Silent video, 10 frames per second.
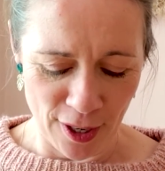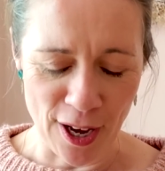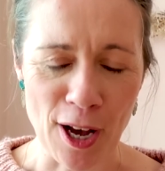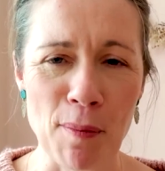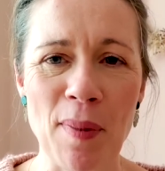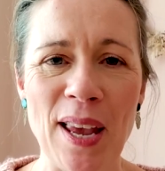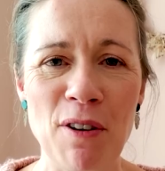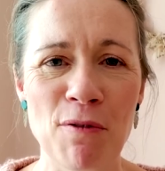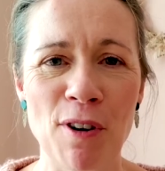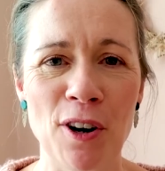in
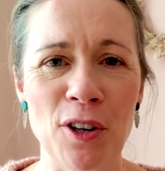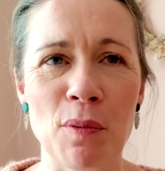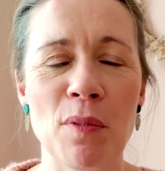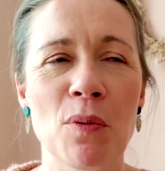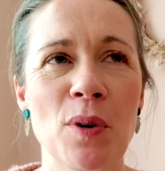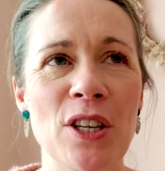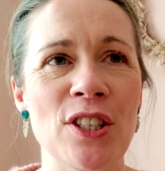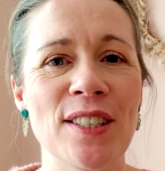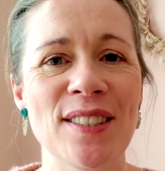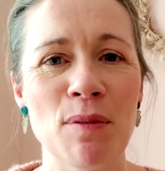Farnham, which
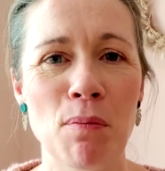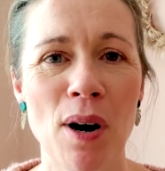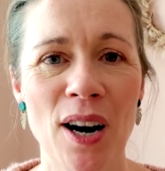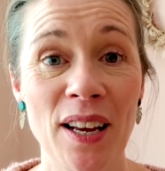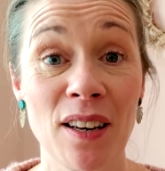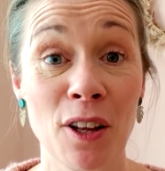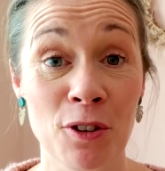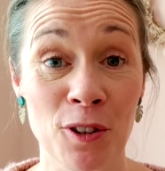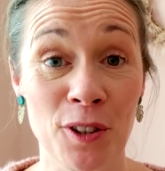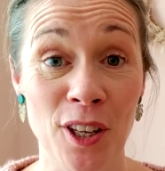is my
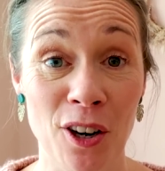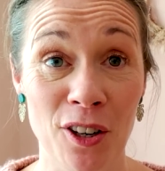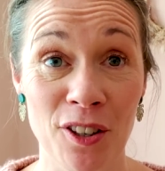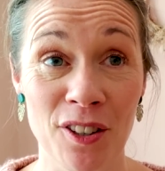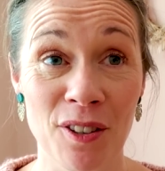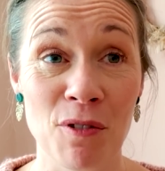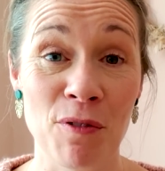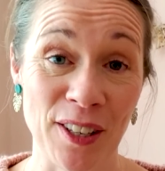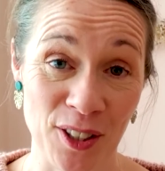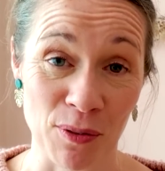local yarn
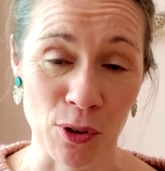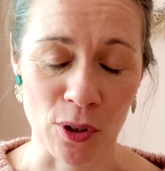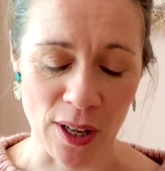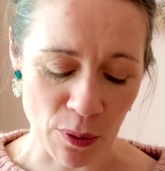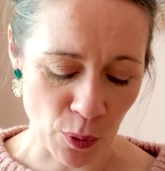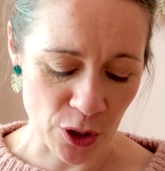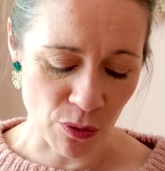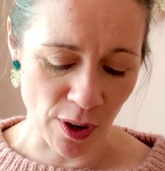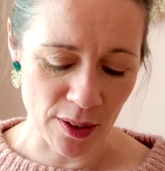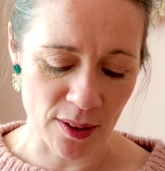festival, which
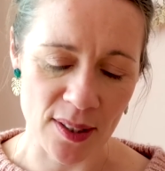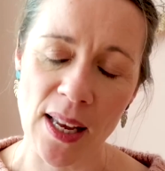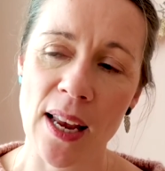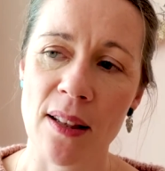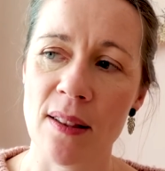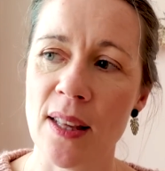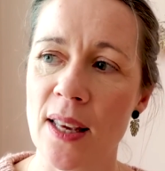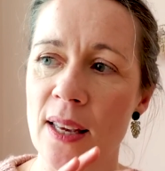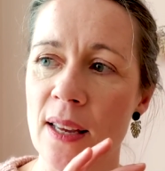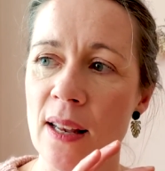runs in
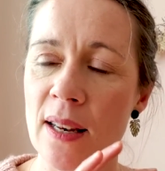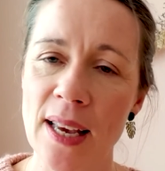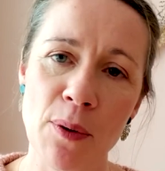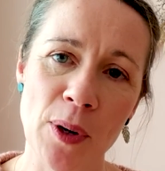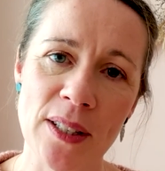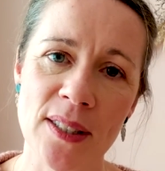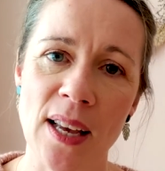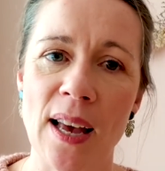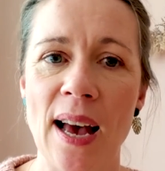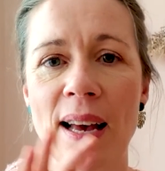the late
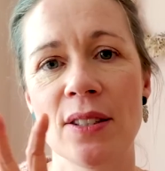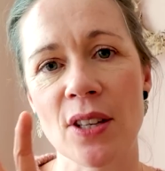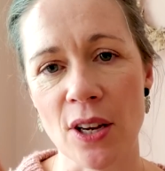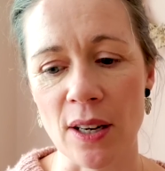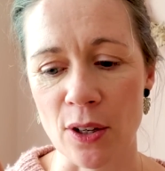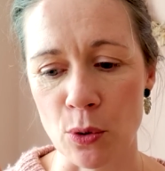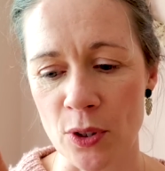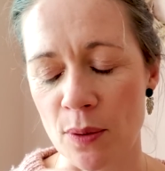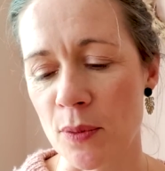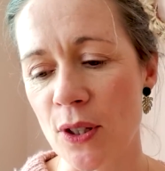winter and early
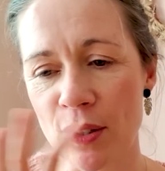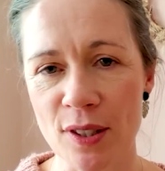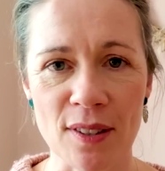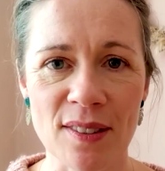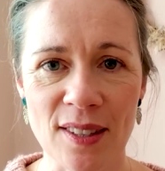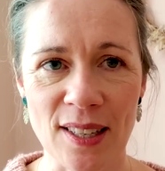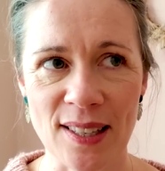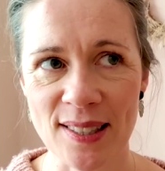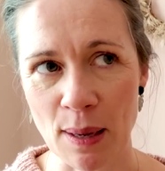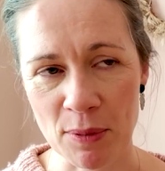autumn. So I was at the
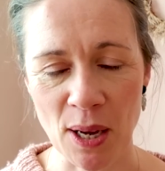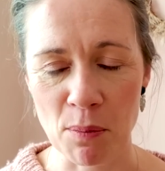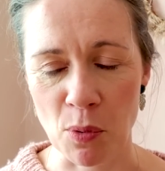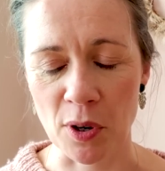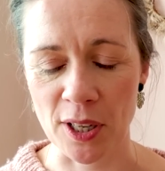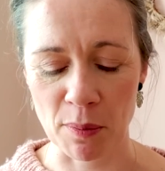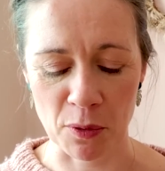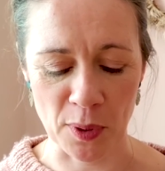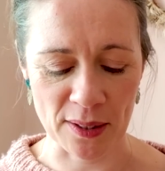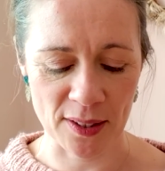September one a couple of
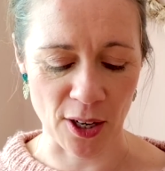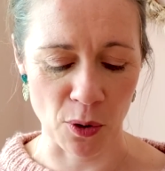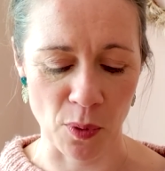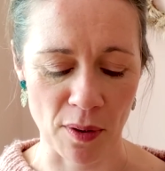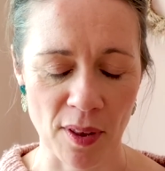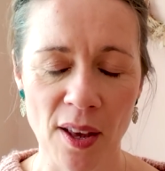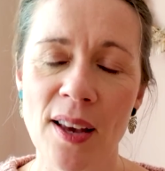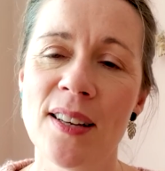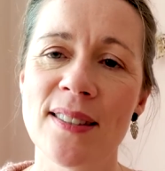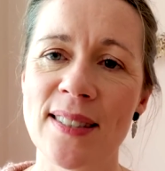weeks ago with
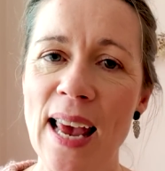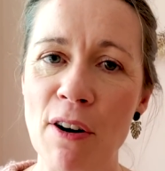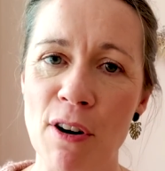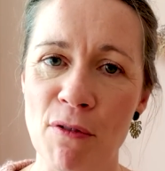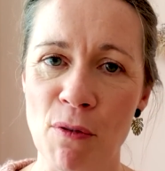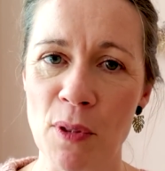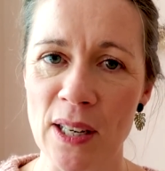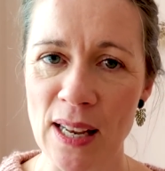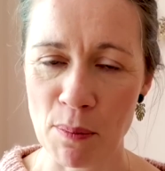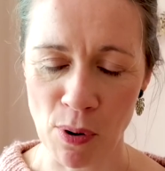Sarah from the
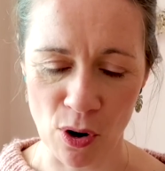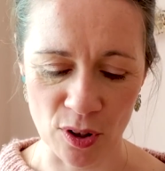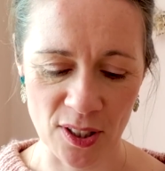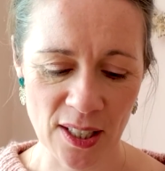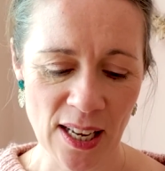Knit Pod,